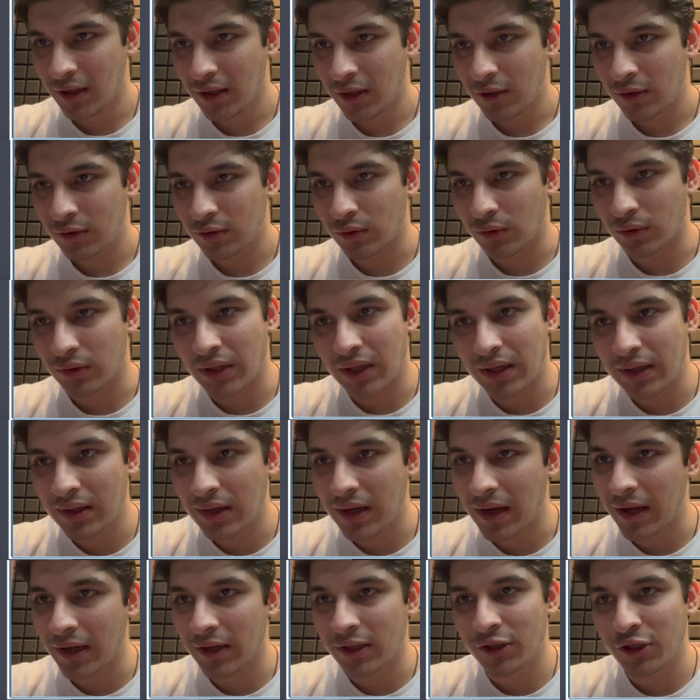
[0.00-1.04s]
So then
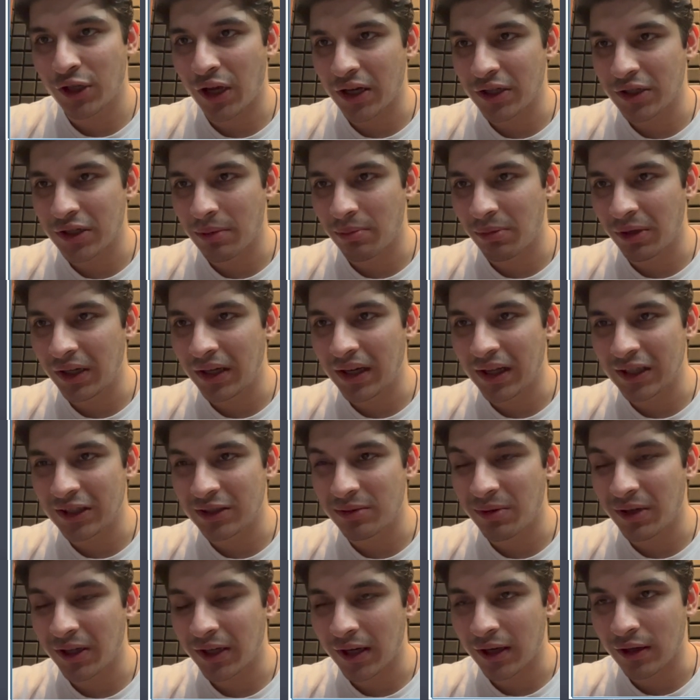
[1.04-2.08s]
like ChatGPT tells
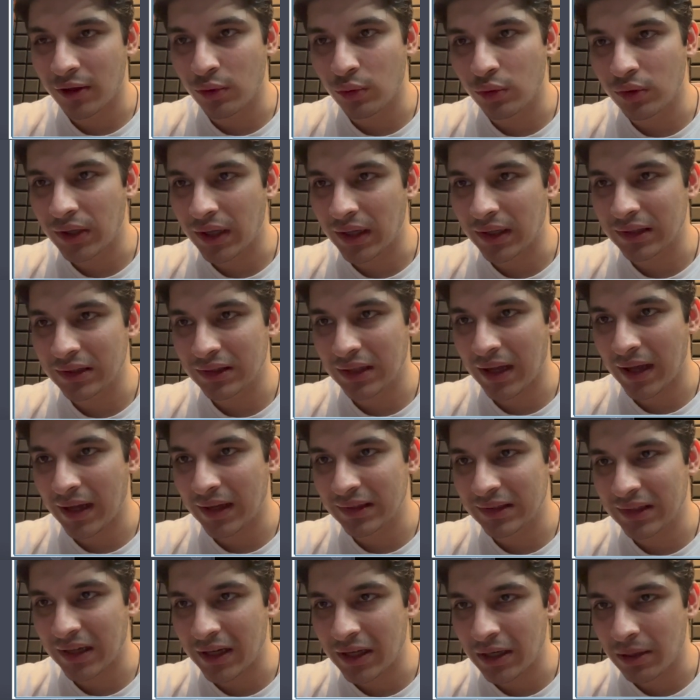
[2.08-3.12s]
me it can do things
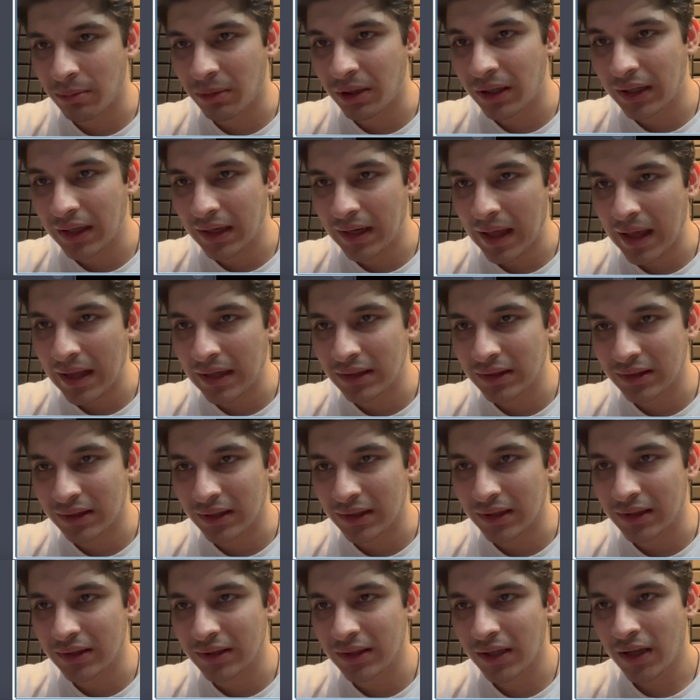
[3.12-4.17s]
like sentiment
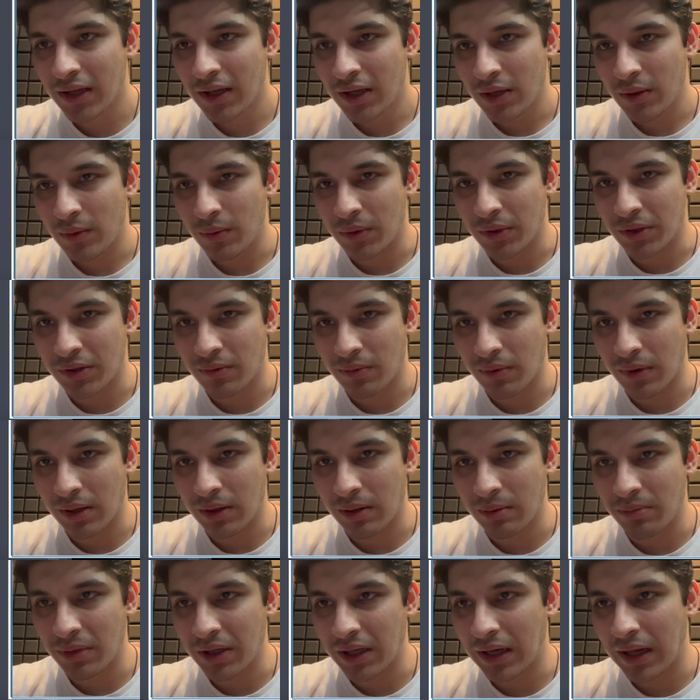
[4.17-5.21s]
analysis, which
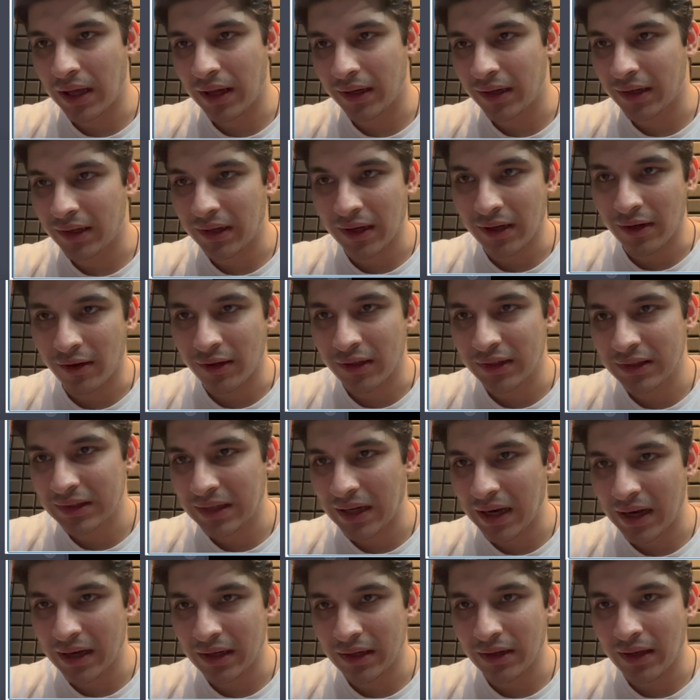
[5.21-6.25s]
will be like it can
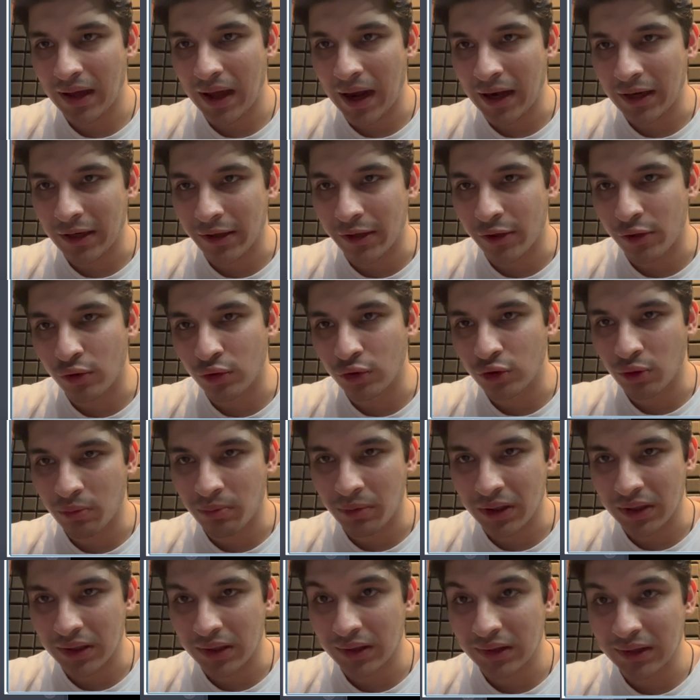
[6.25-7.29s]
understand attitudes,
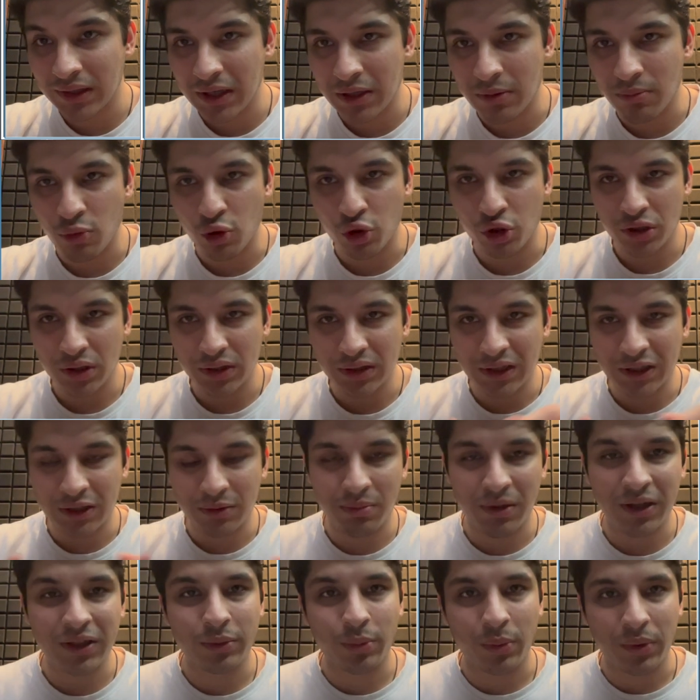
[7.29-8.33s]
opinions, and emotions
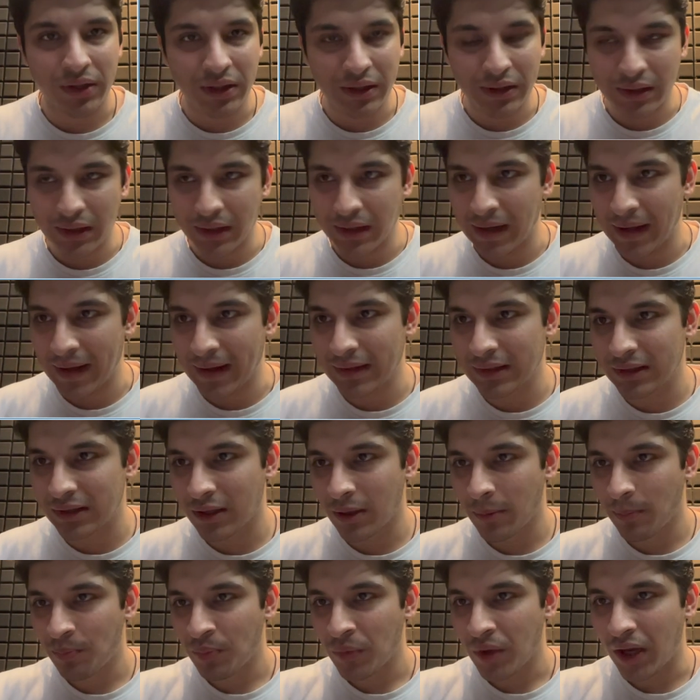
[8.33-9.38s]
expressed within the text.
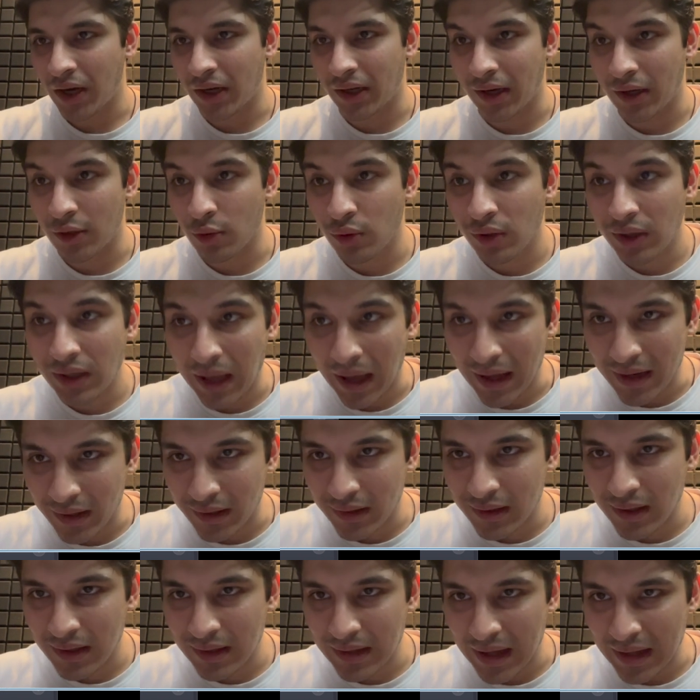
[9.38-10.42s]
It can do
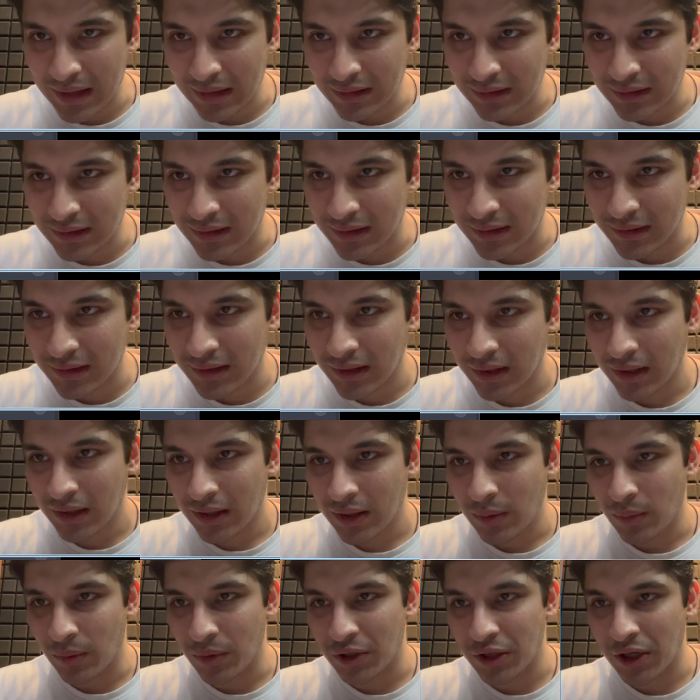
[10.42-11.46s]
character analysis,
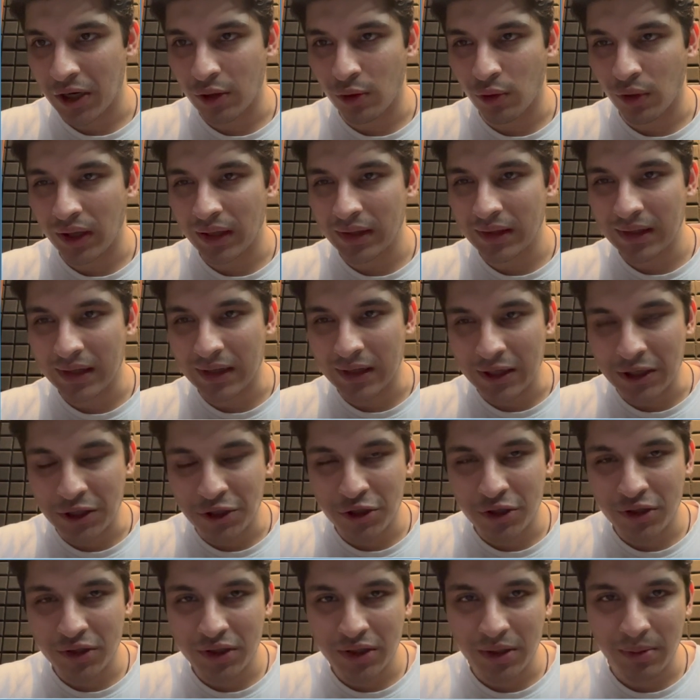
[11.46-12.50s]
which can look at the
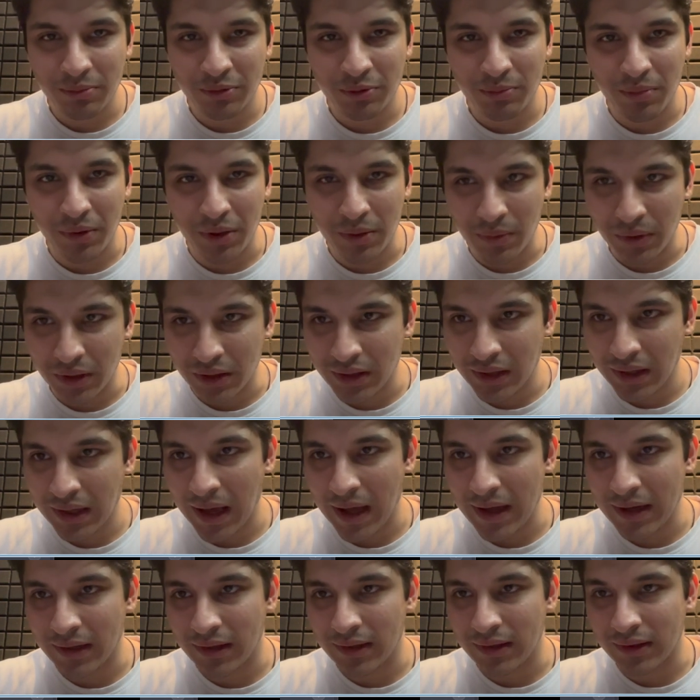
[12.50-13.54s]
relationships between the
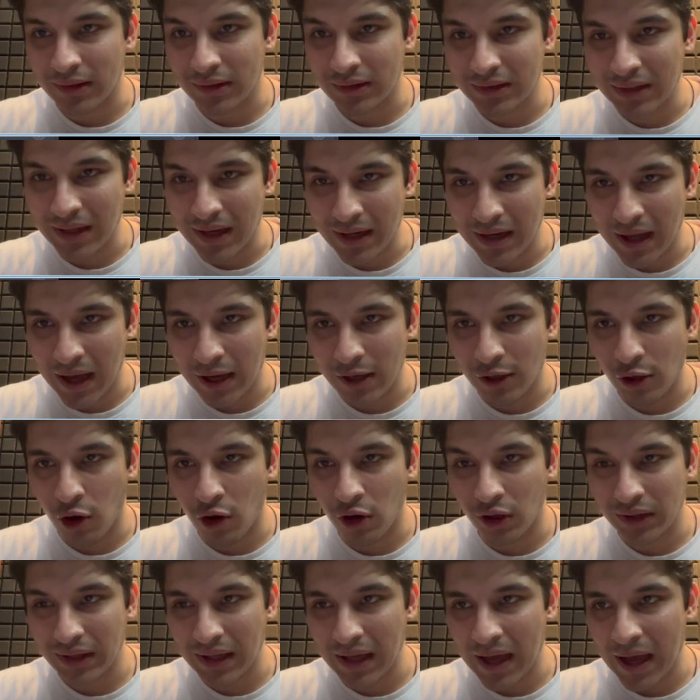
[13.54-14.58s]
characters, their
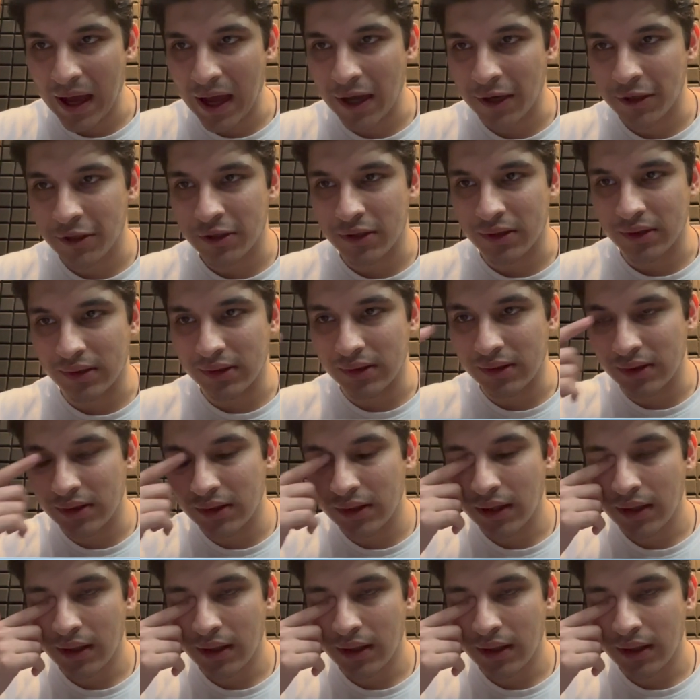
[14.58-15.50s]
dialogue, their actions.